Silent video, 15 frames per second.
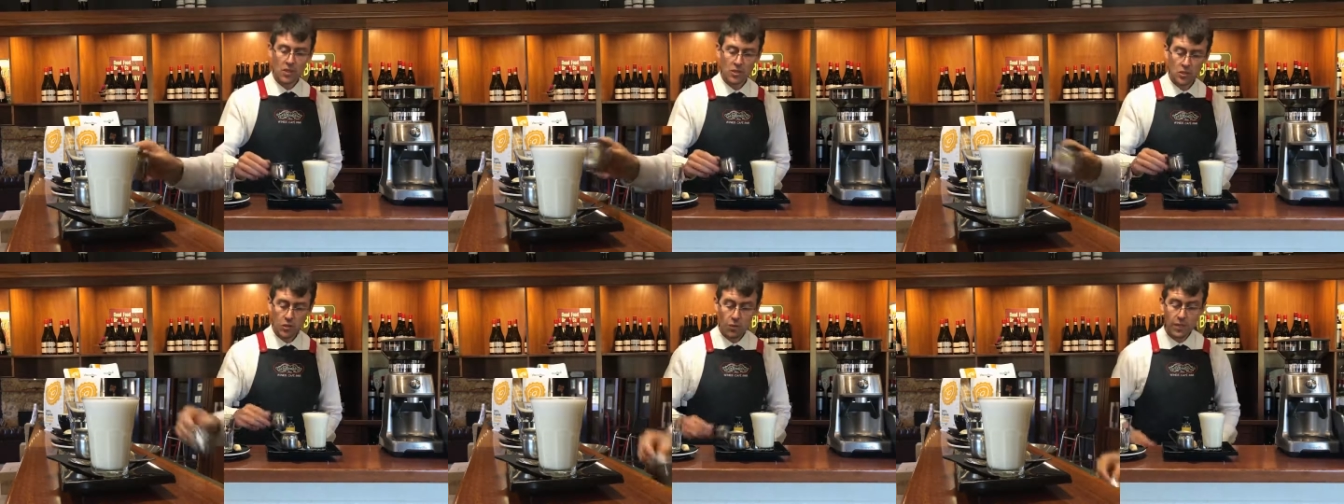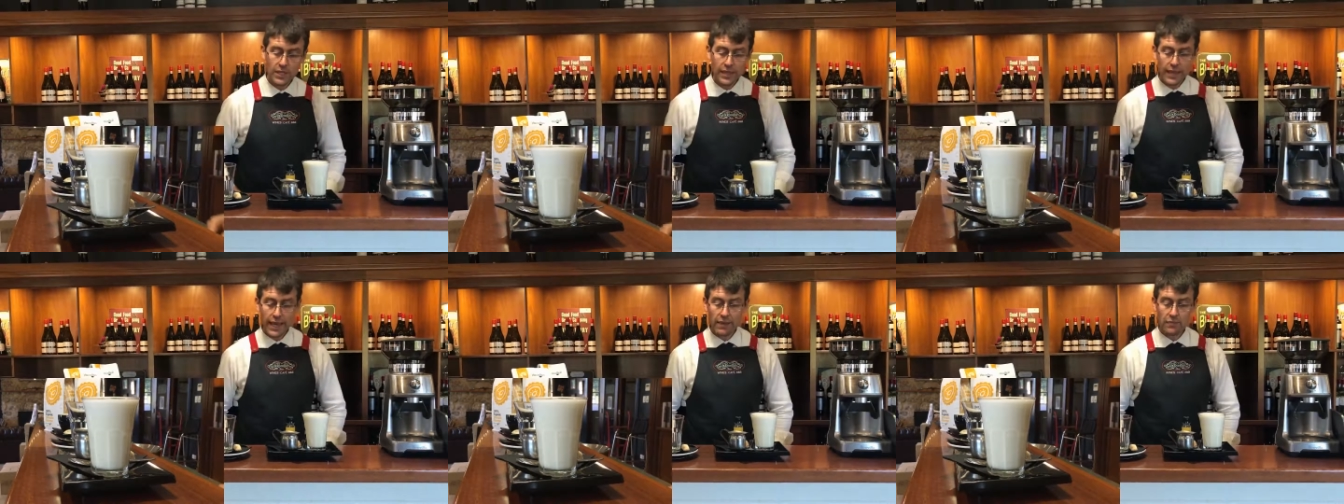So
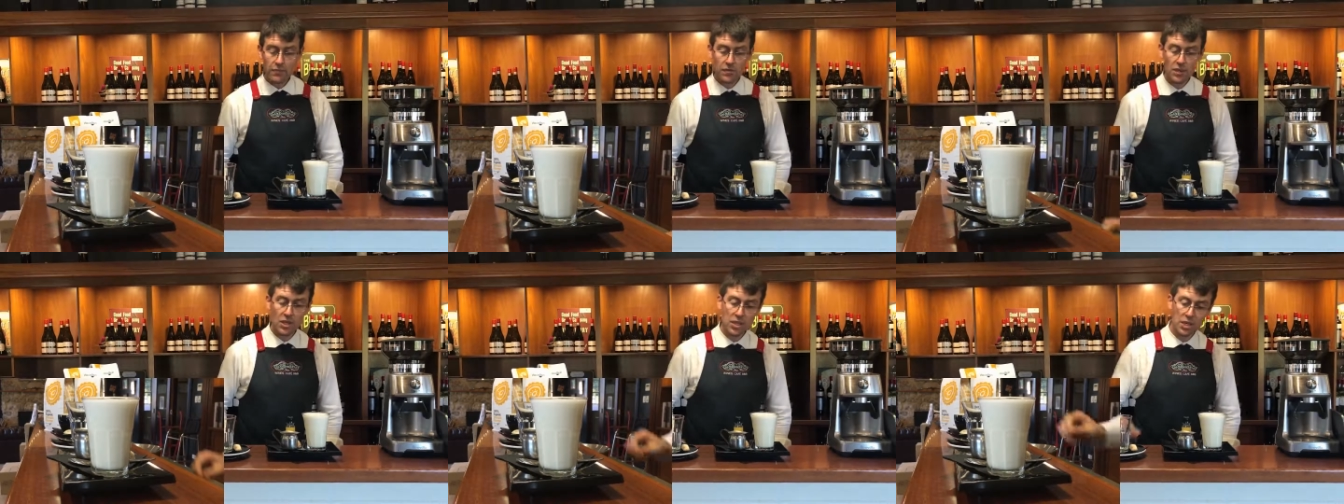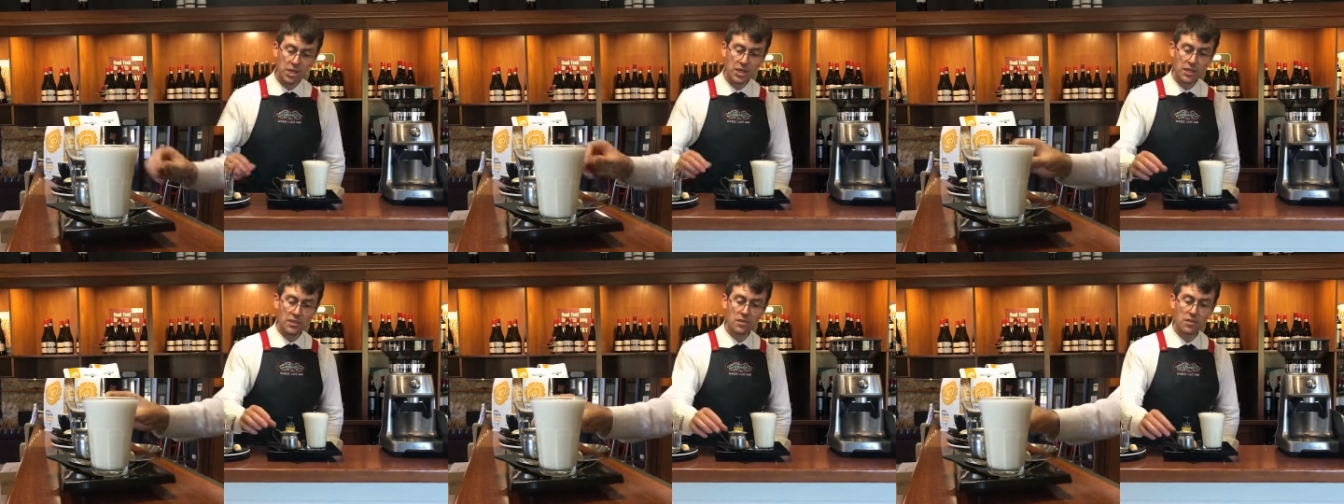what I have over
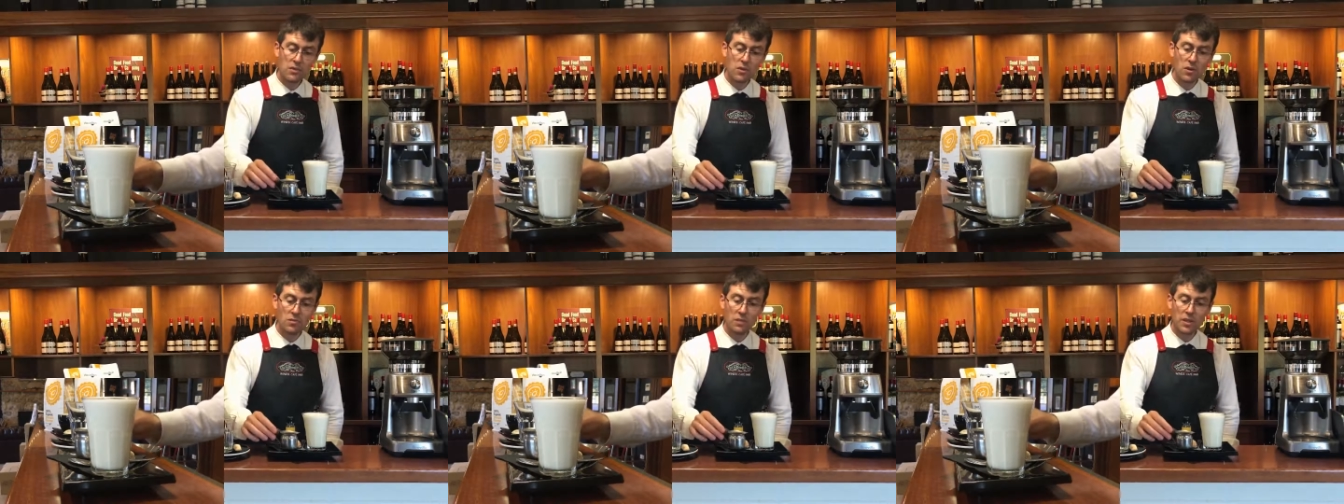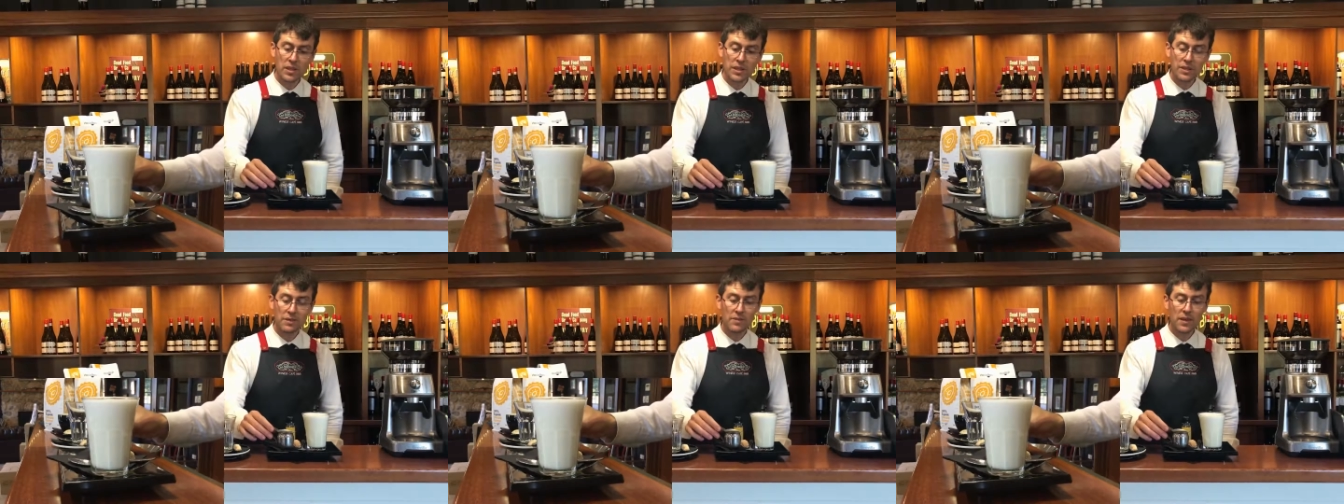here is a
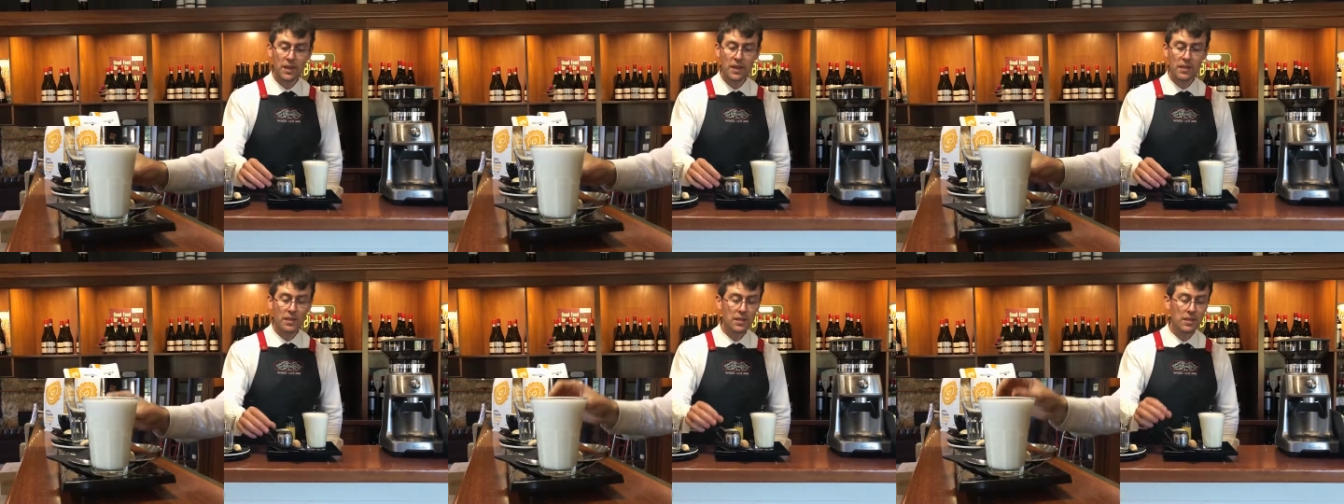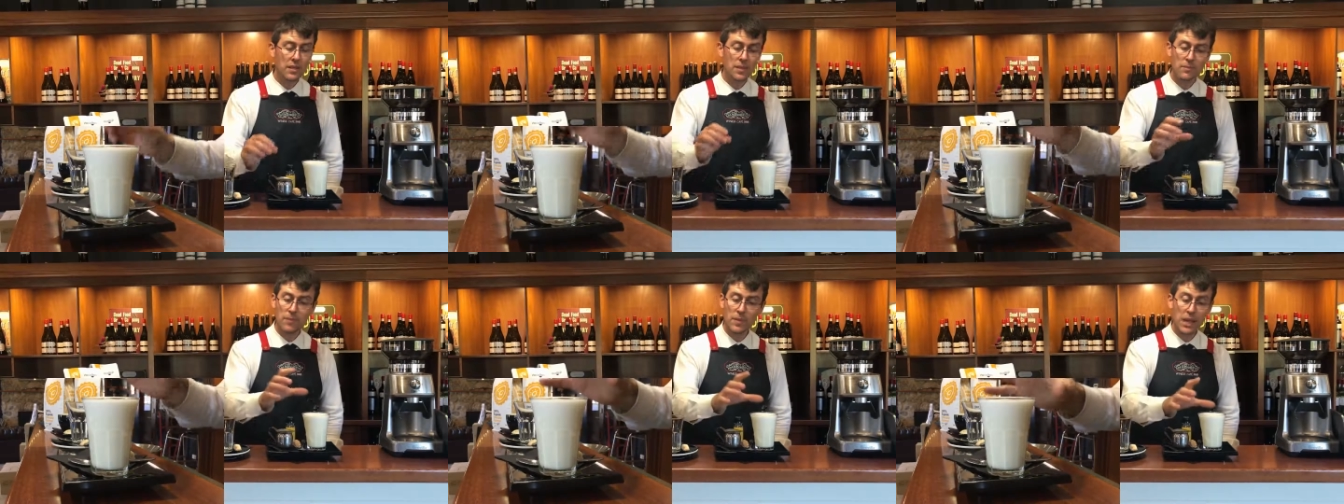normal cafe
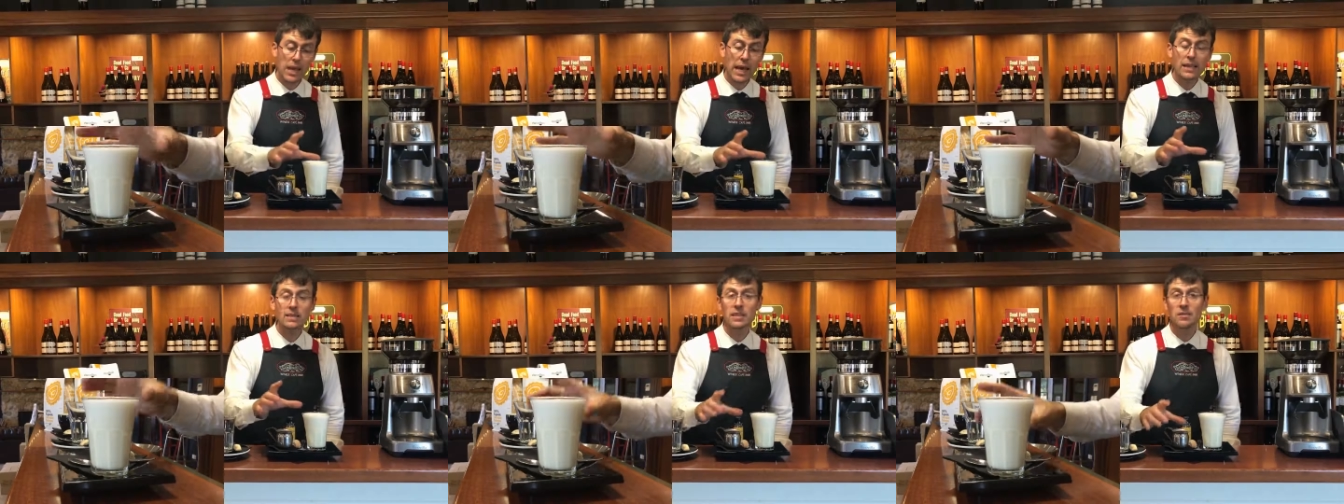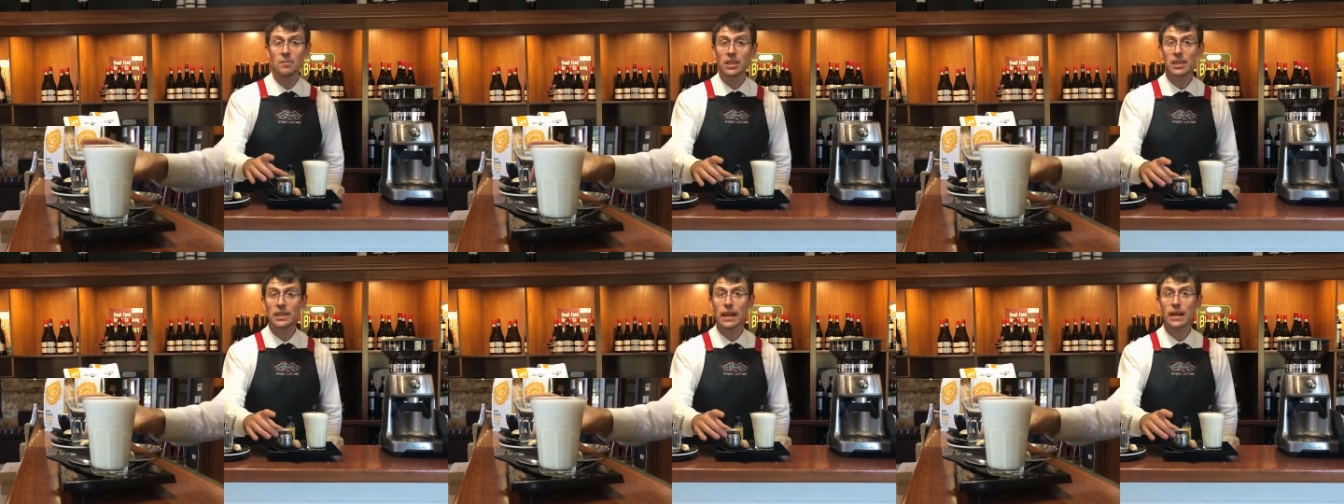and latte
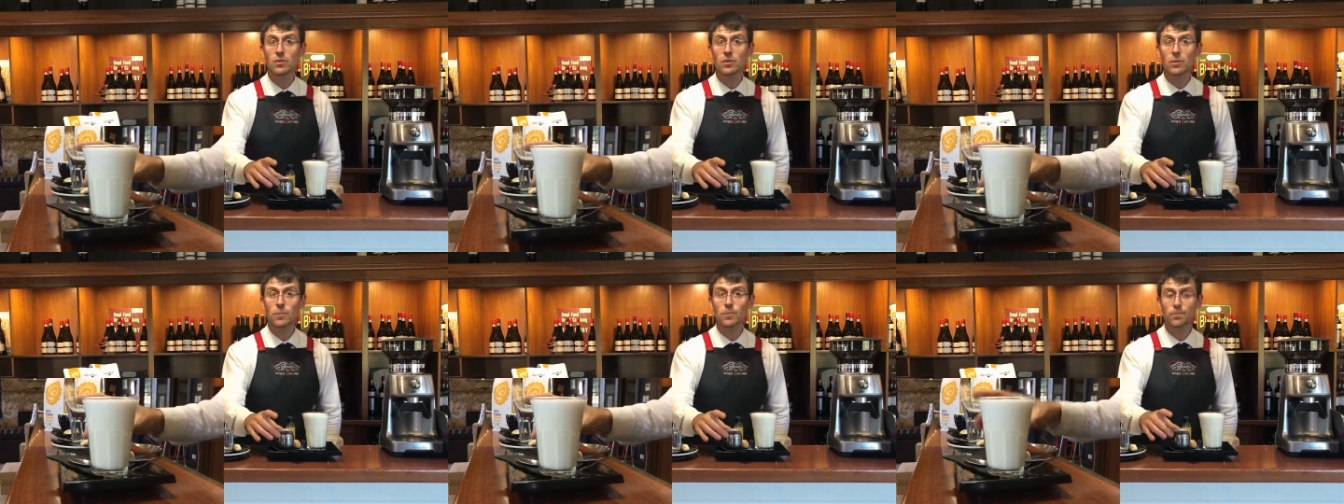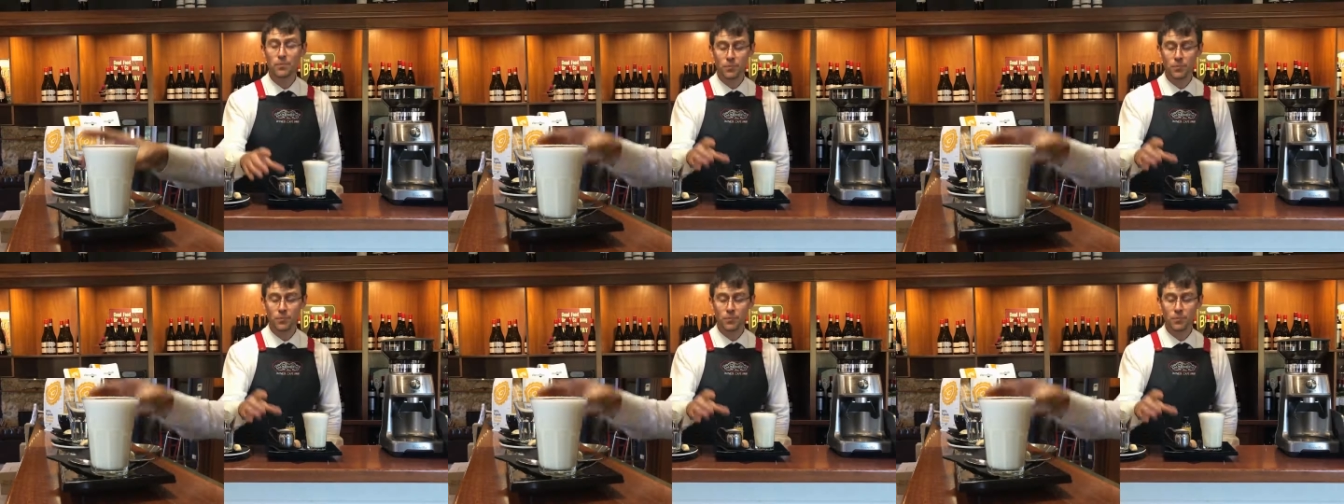macchiato,